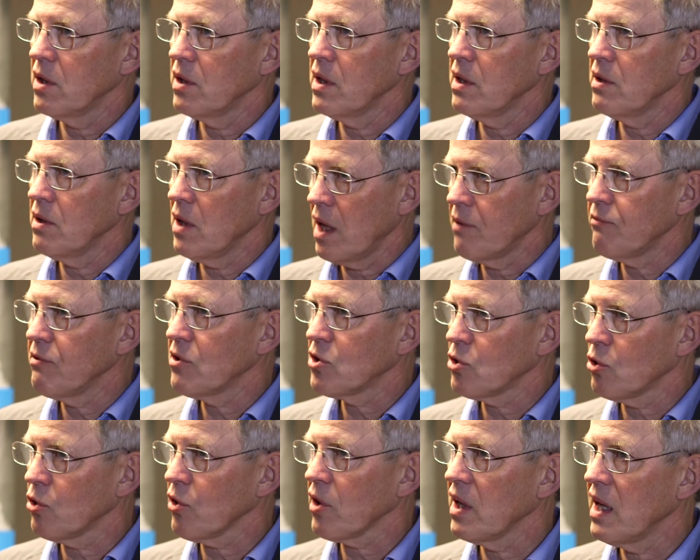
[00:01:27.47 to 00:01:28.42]
and
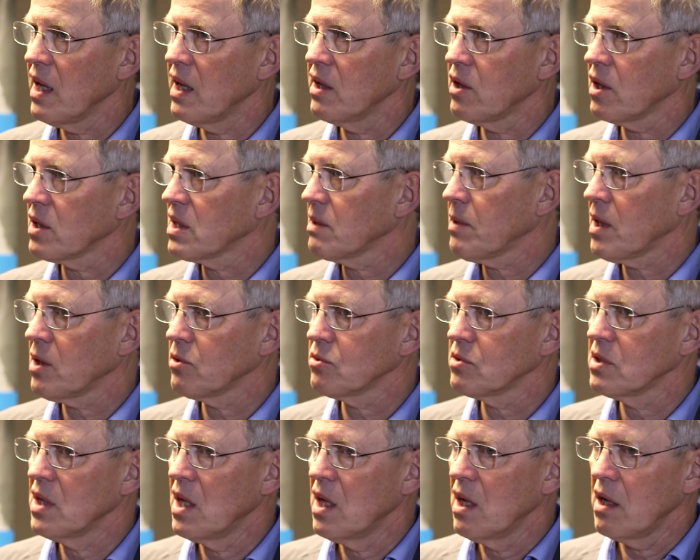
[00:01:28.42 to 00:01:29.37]
we're talking here not about
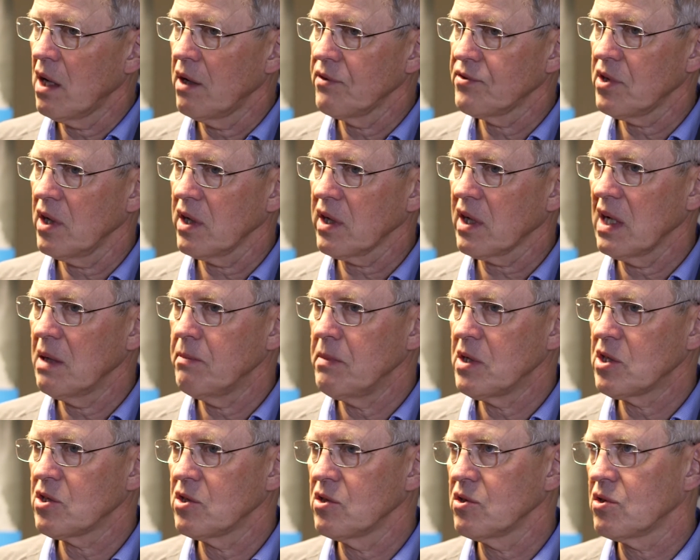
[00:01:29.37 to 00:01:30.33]
life cycle
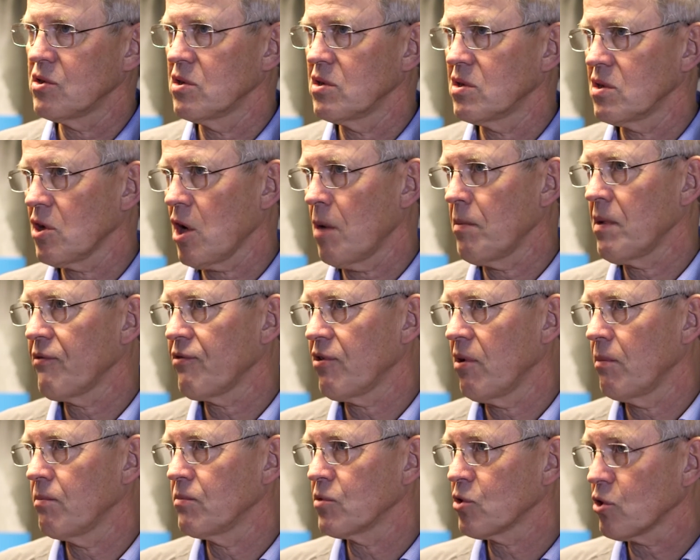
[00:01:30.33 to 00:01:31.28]
emissions coming from